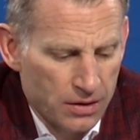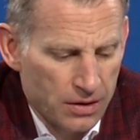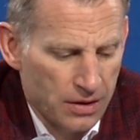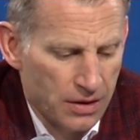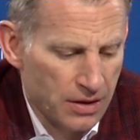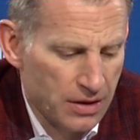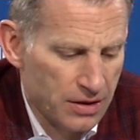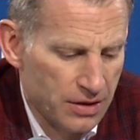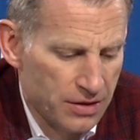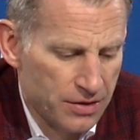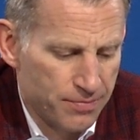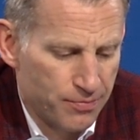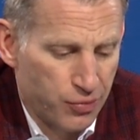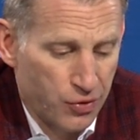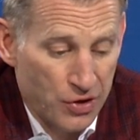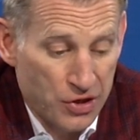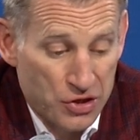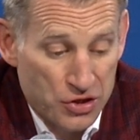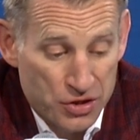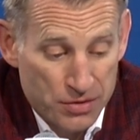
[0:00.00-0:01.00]
He's a
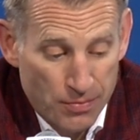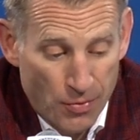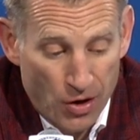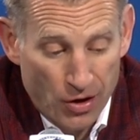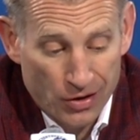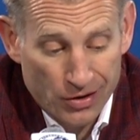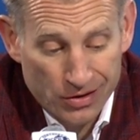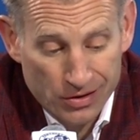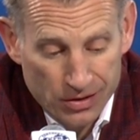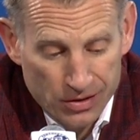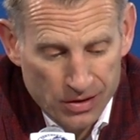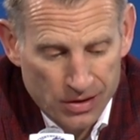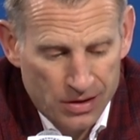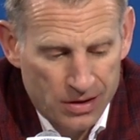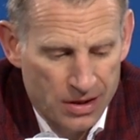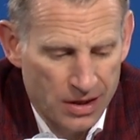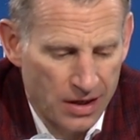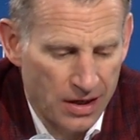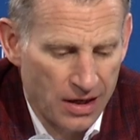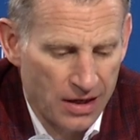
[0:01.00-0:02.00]
pretty smart
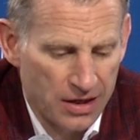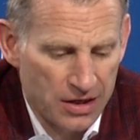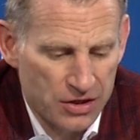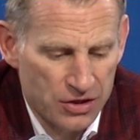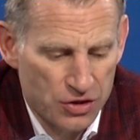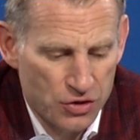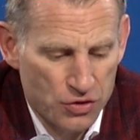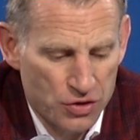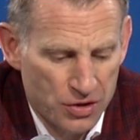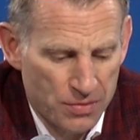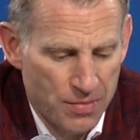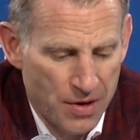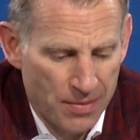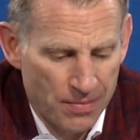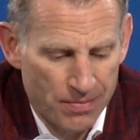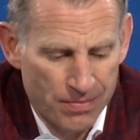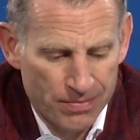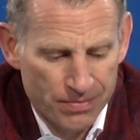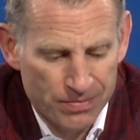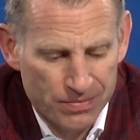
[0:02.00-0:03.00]
kid. He's usually
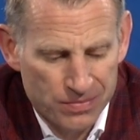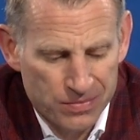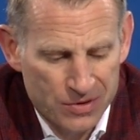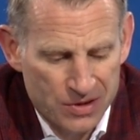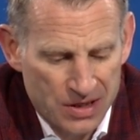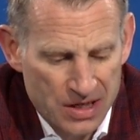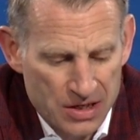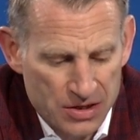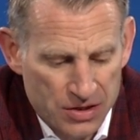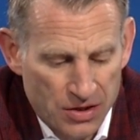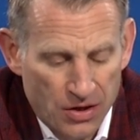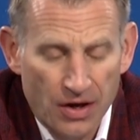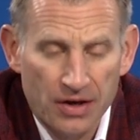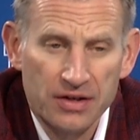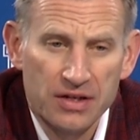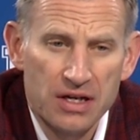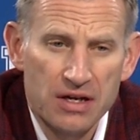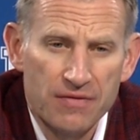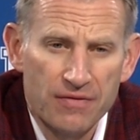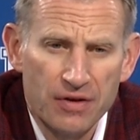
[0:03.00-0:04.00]
been decent
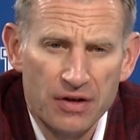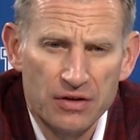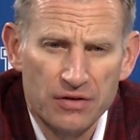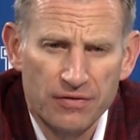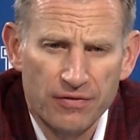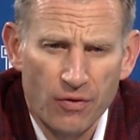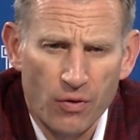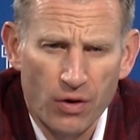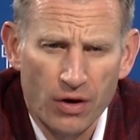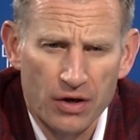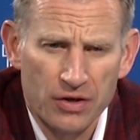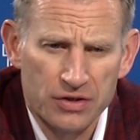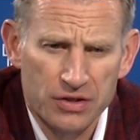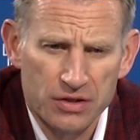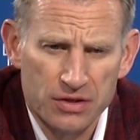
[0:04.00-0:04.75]
on defense for us.